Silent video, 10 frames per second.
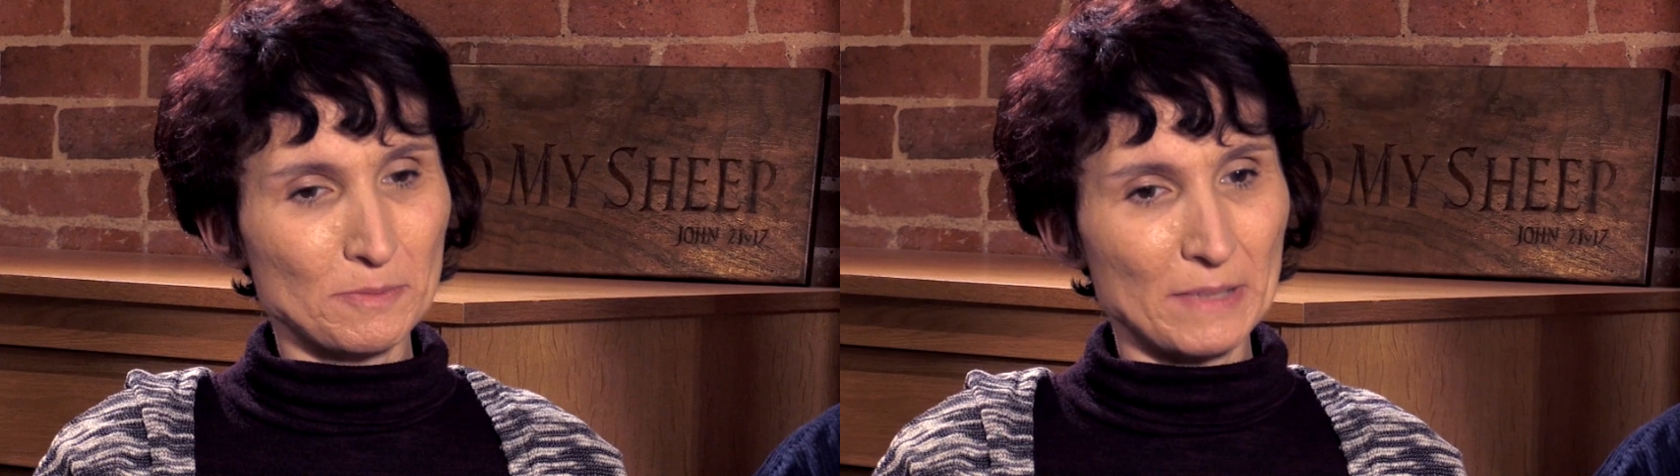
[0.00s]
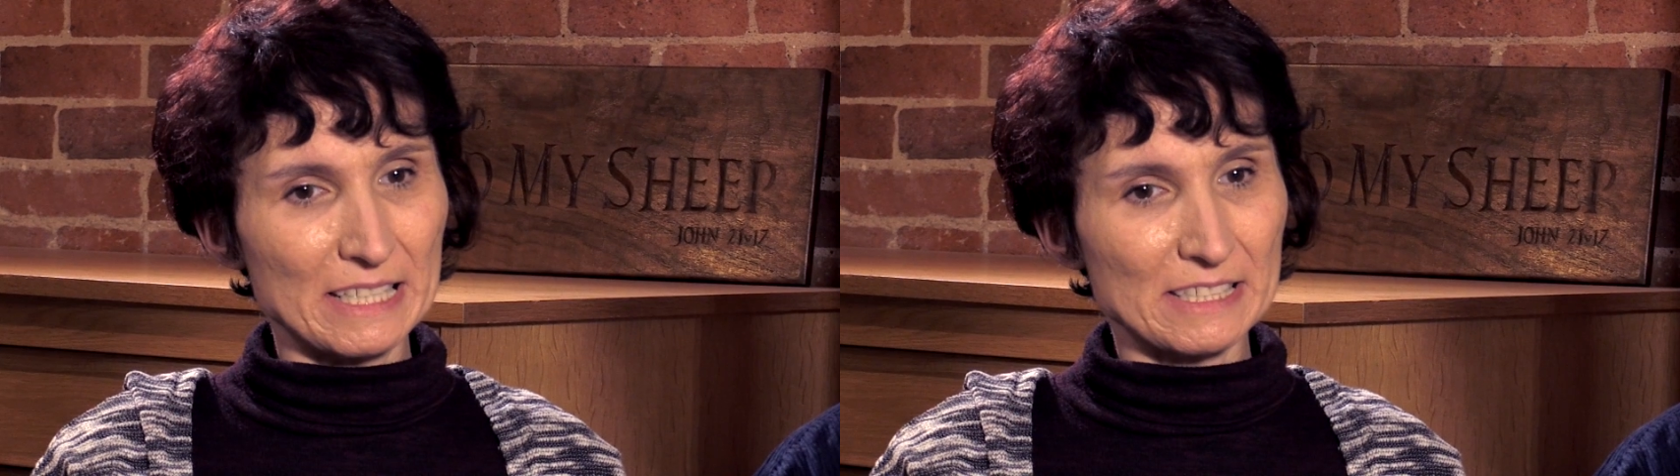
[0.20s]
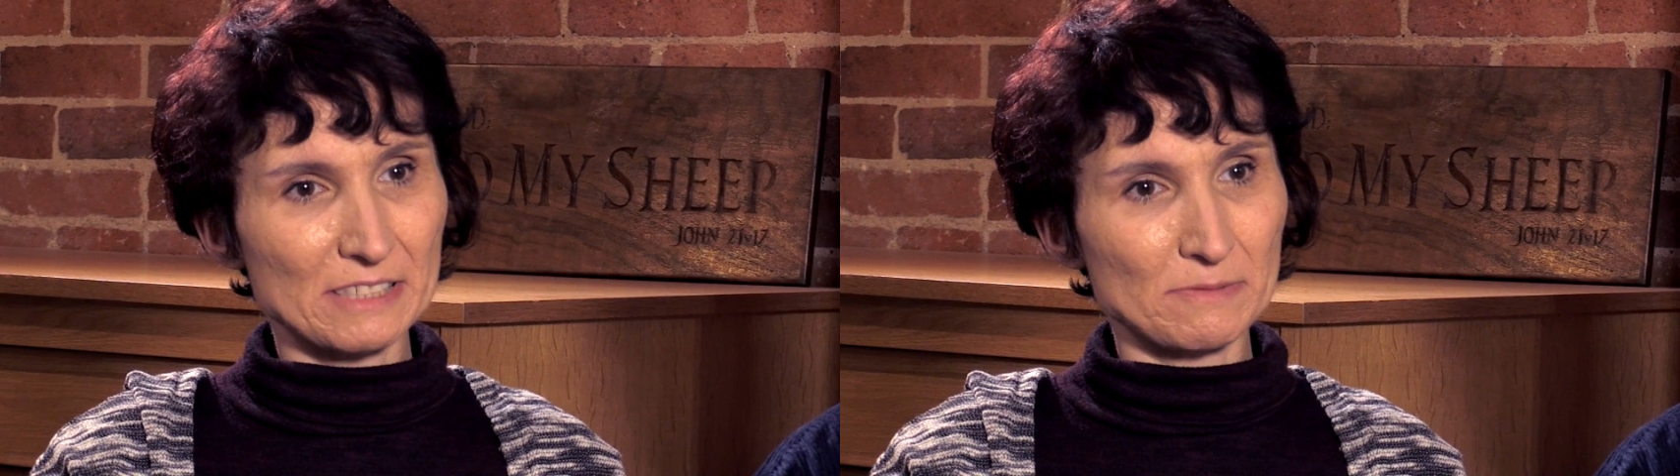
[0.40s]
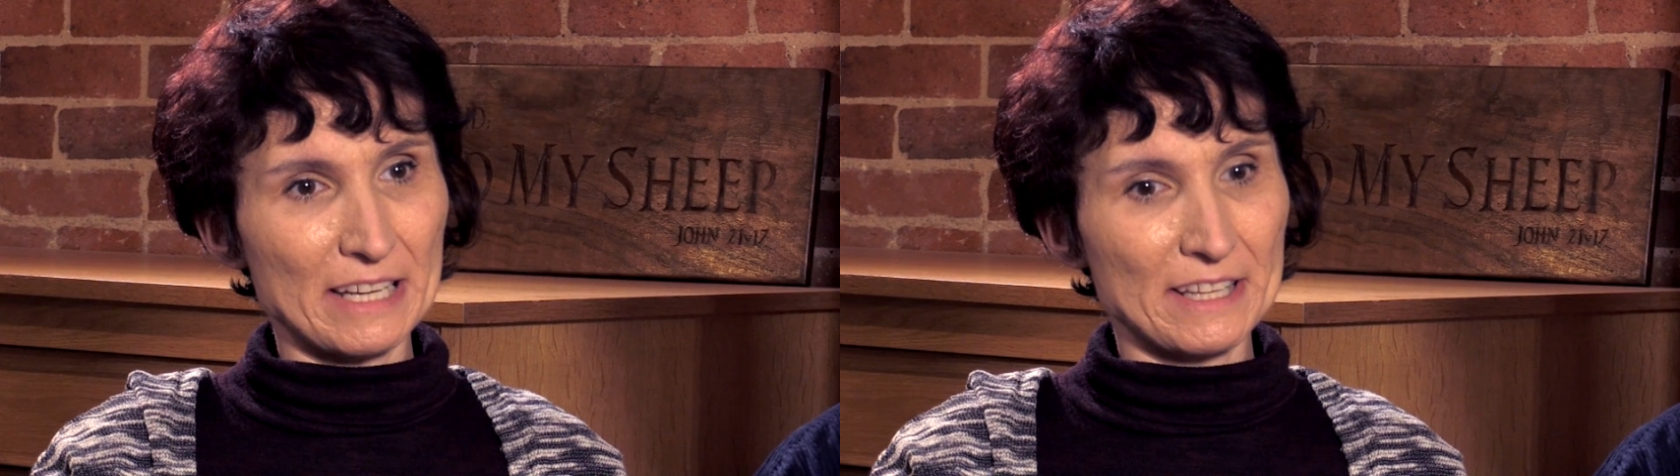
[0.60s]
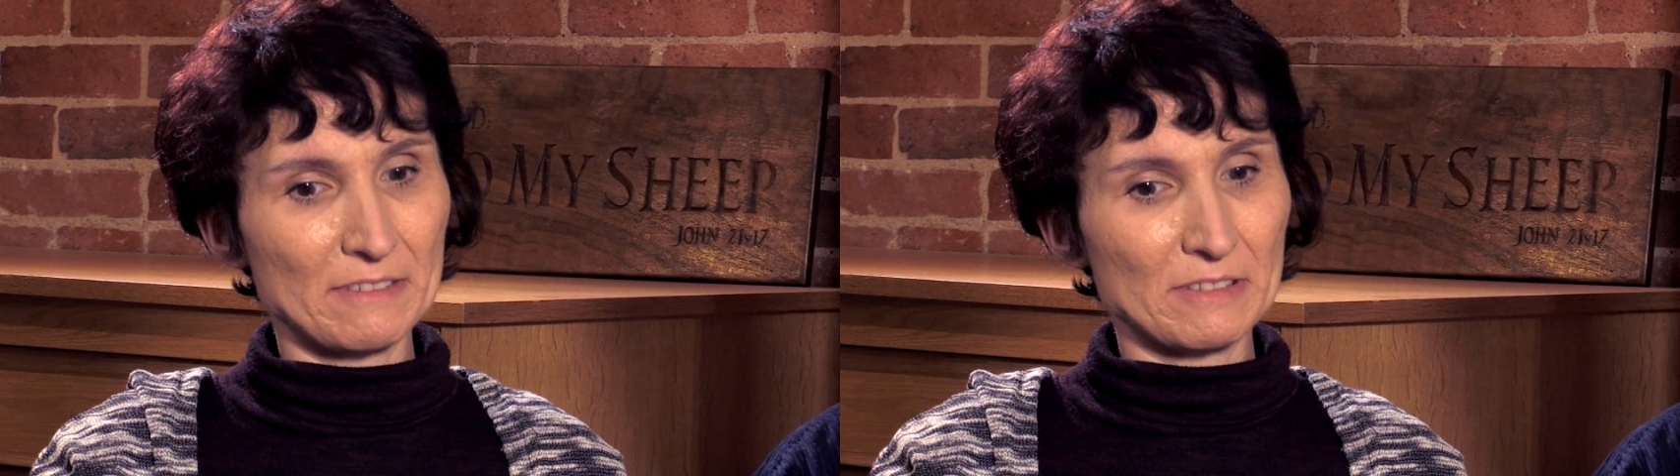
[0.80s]
place
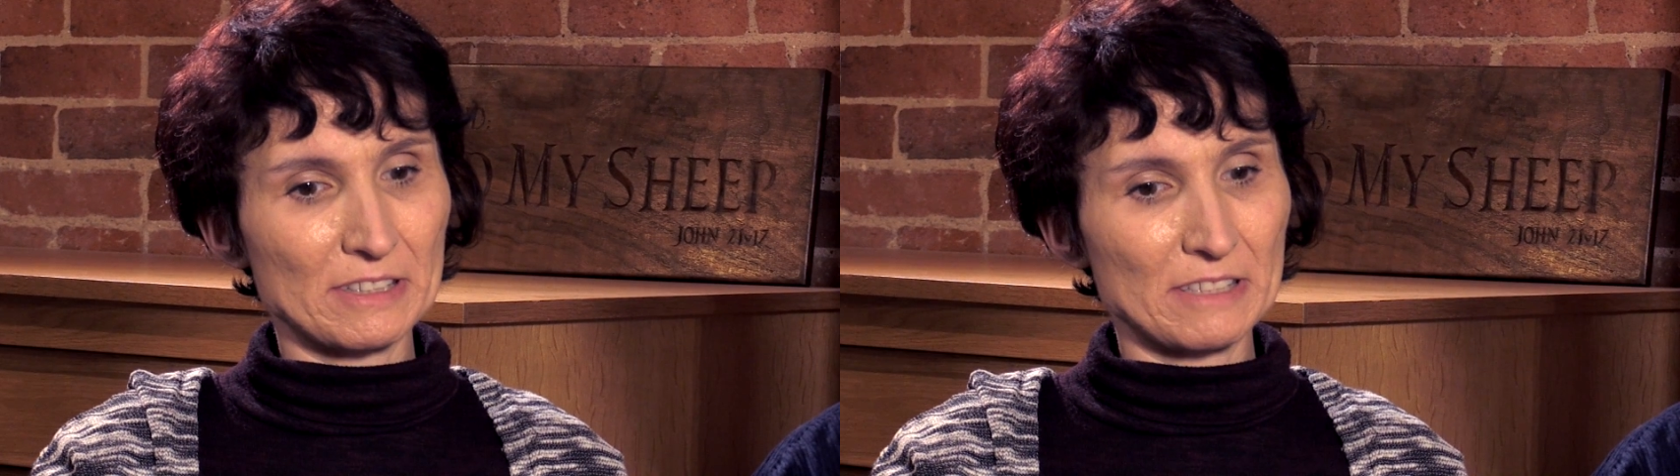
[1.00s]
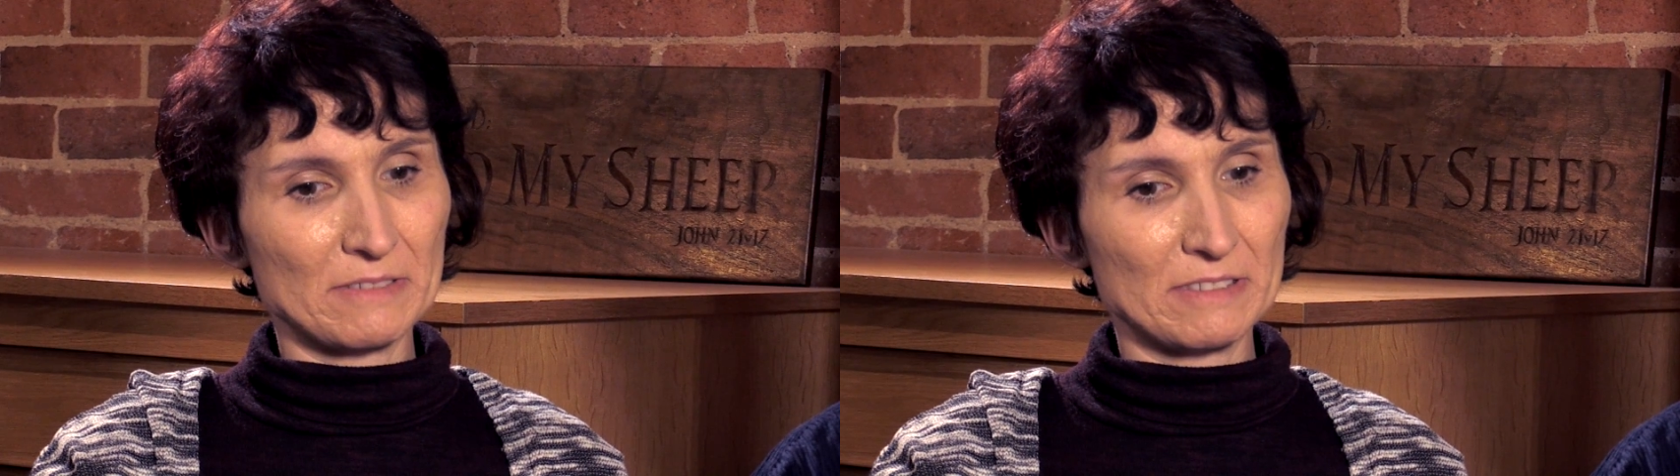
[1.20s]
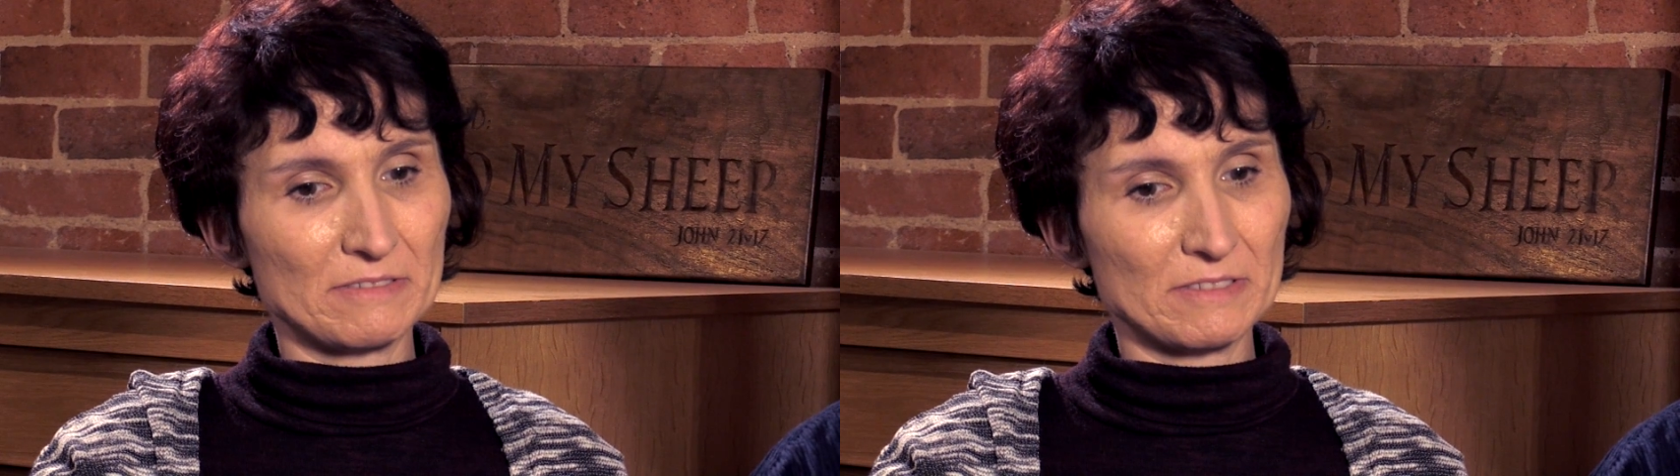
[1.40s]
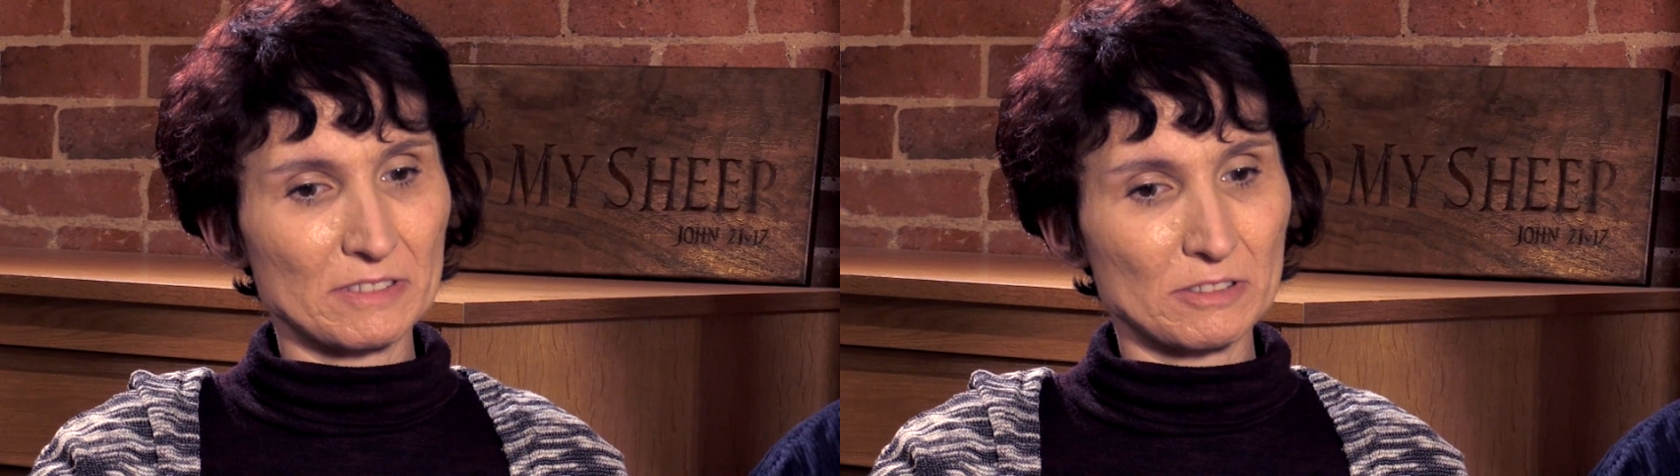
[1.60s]
where they were